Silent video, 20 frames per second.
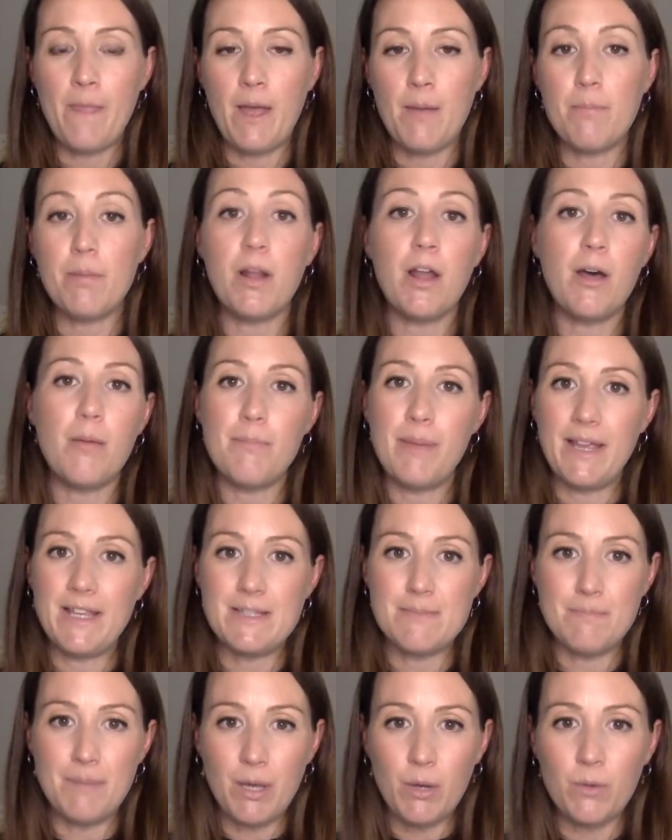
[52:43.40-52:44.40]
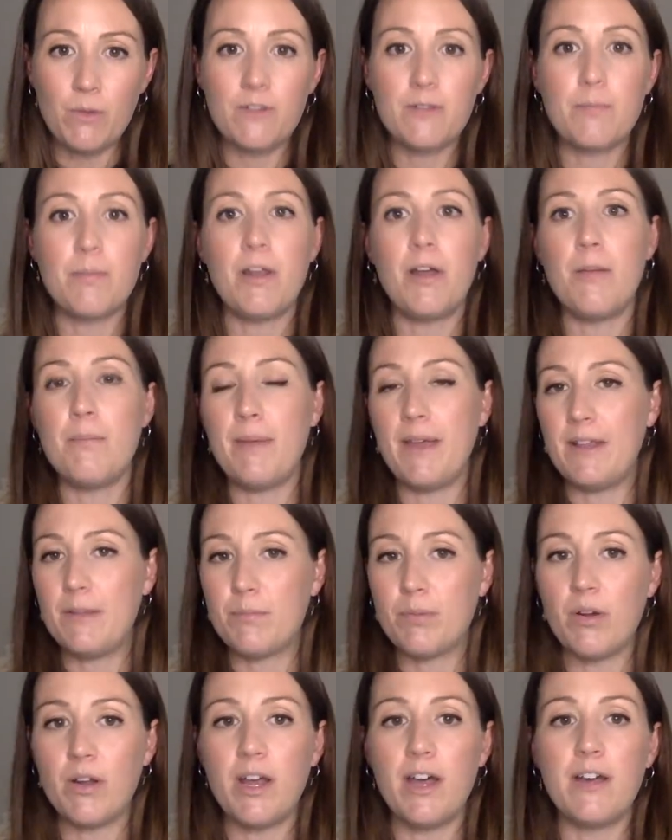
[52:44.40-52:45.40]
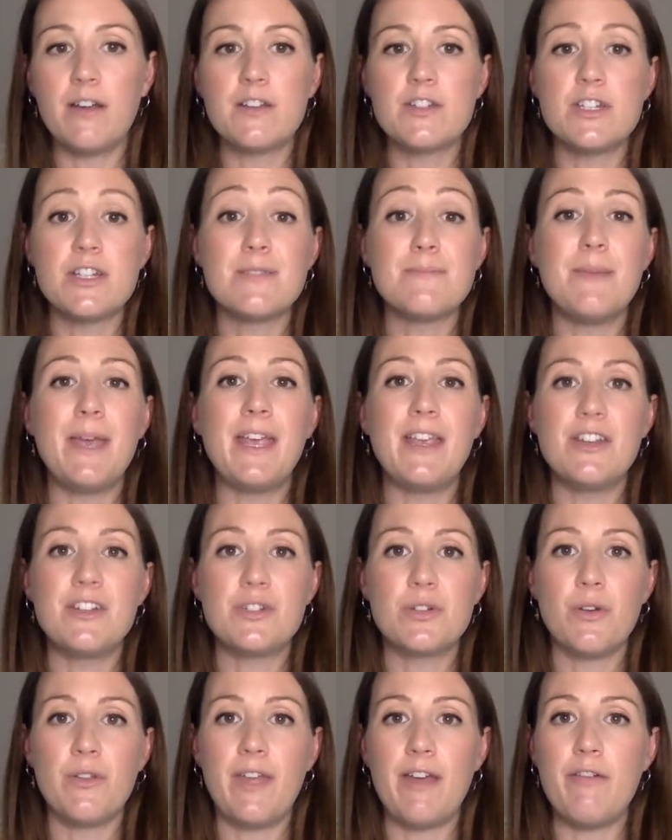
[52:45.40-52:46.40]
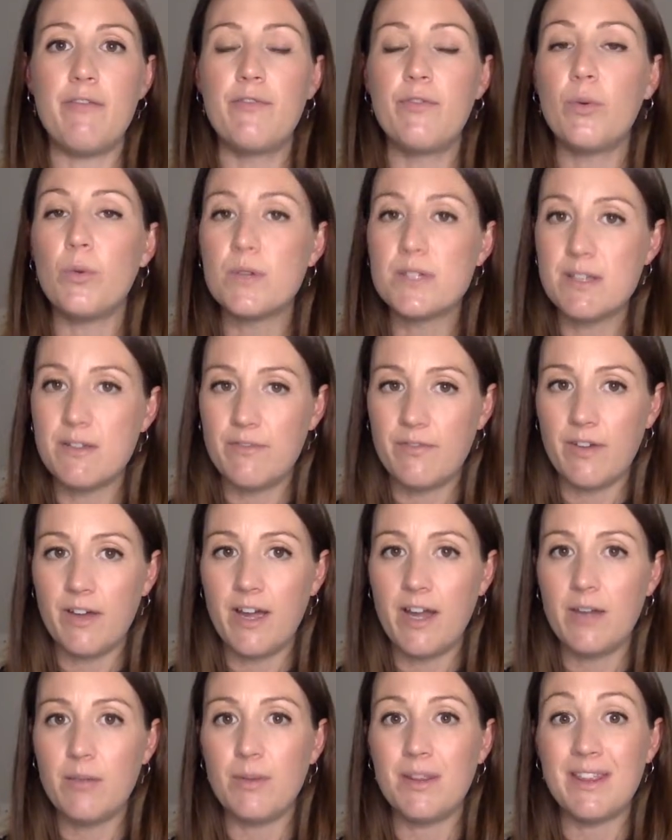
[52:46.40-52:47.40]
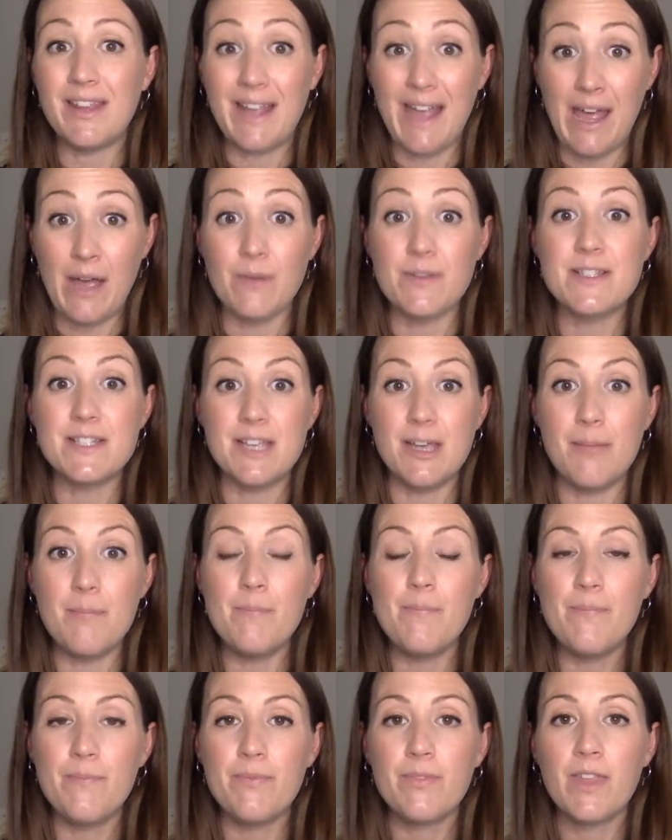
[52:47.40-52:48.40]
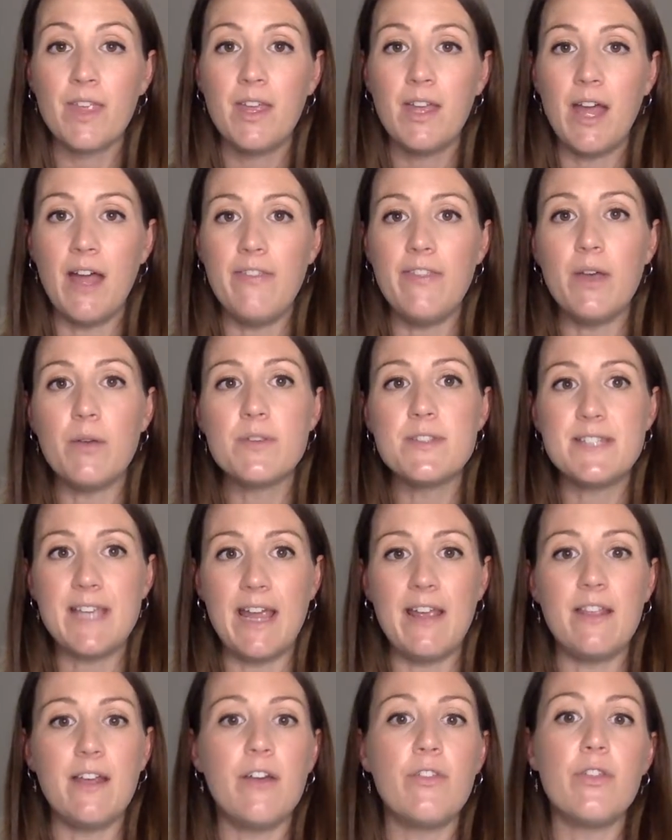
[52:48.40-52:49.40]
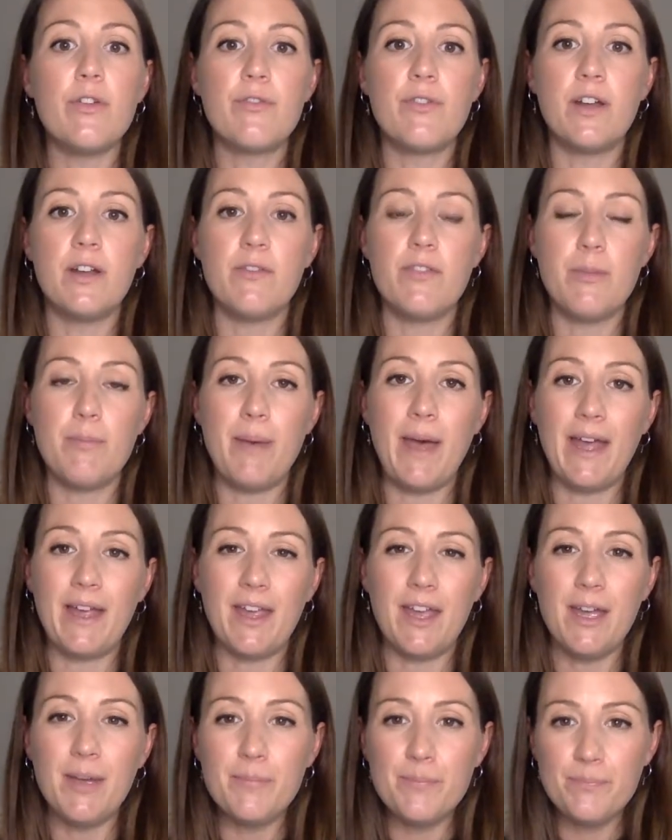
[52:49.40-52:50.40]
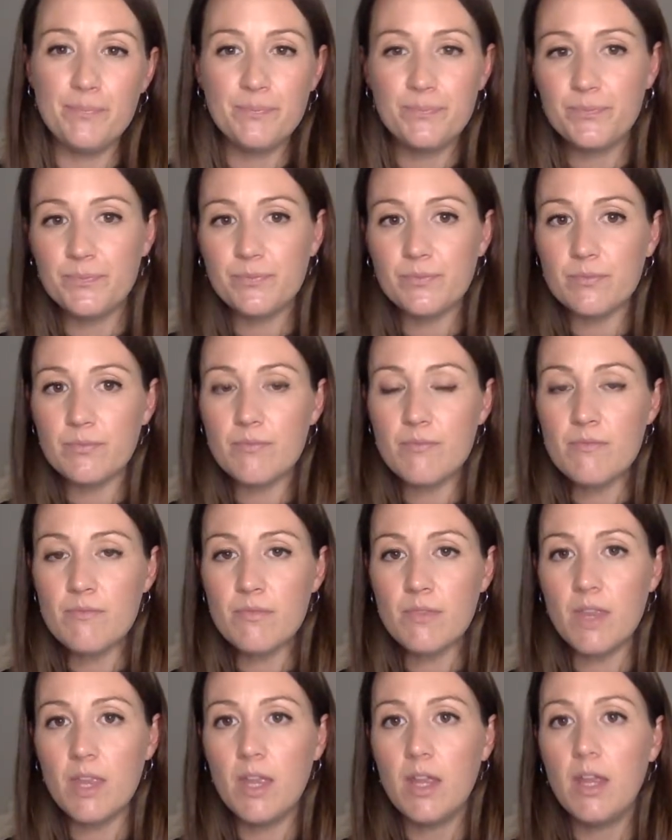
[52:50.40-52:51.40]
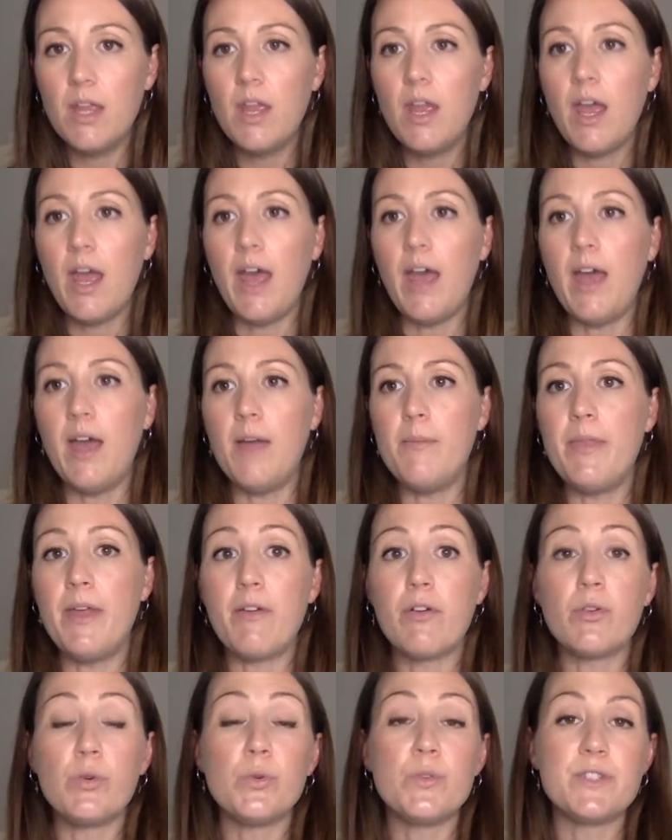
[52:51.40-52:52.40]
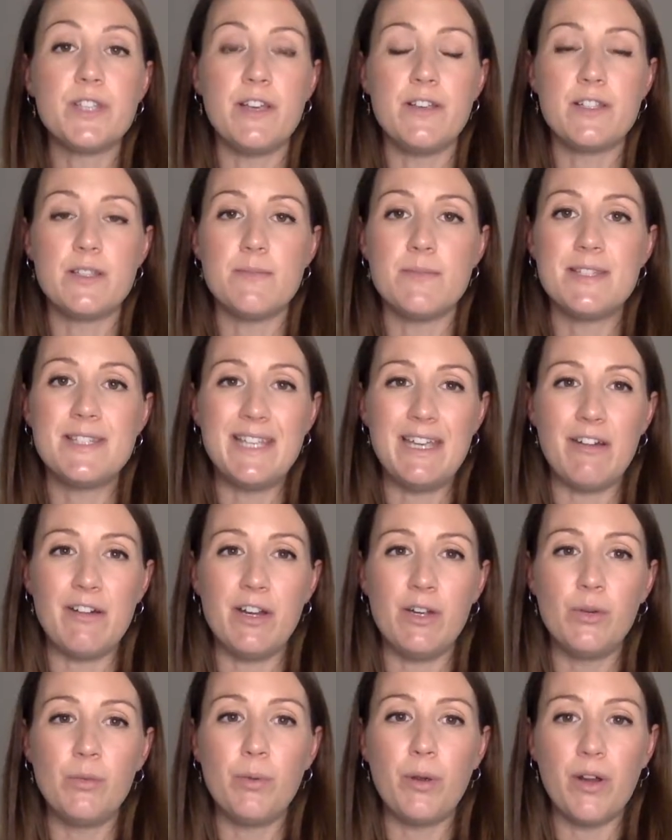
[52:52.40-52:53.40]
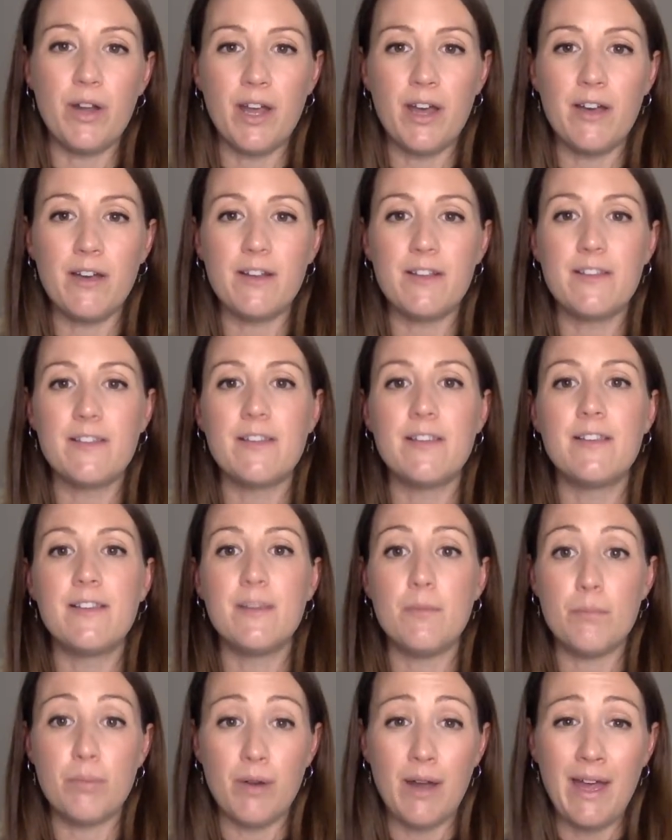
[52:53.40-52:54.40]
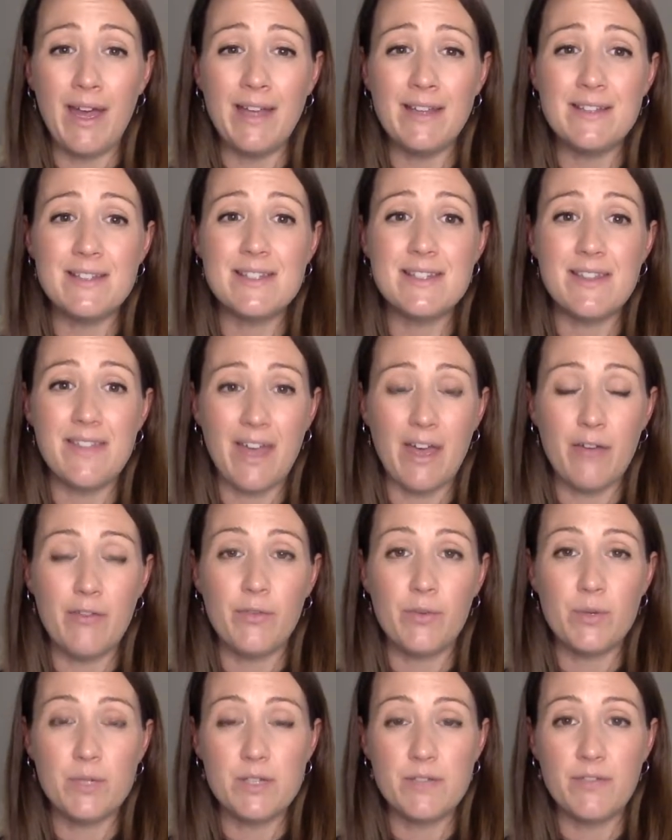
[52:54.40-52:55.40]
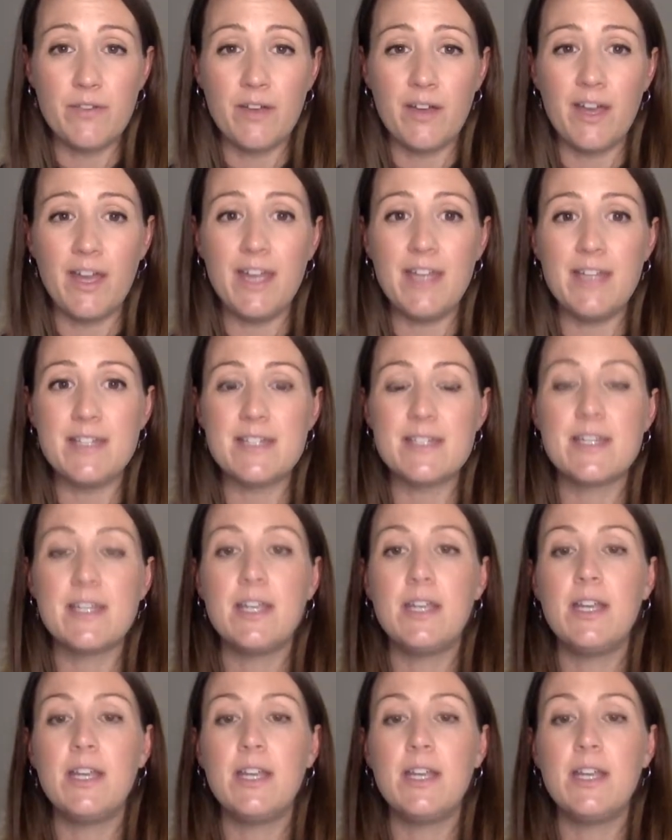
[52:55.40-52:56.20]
uh, plant based milks, plant based products, just making sure they're fortified with the calcium. And they'll say that on the front of the packet. Um, there are also some cereal products, some breads that are fortified.